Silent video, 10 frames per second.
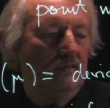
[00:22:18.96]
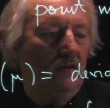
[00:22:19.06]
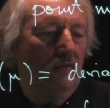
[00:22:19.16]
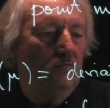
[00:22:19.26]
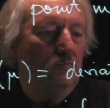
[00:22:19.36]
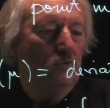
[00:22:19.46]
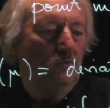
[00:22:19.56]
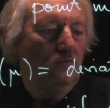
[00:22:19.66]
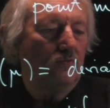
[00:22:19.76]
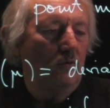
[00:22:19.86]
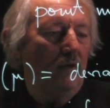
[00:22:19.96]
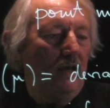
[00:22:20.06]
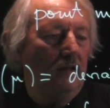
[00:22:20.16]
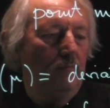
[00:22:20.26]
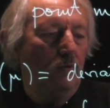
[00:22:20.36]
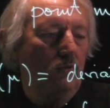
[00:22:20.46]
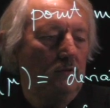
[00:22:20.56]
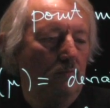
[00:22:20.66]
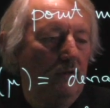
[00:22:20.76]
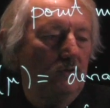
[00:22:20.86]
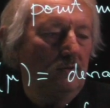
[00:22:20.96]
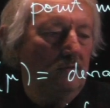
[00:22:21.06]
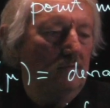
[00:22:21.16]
of mu from any point measure,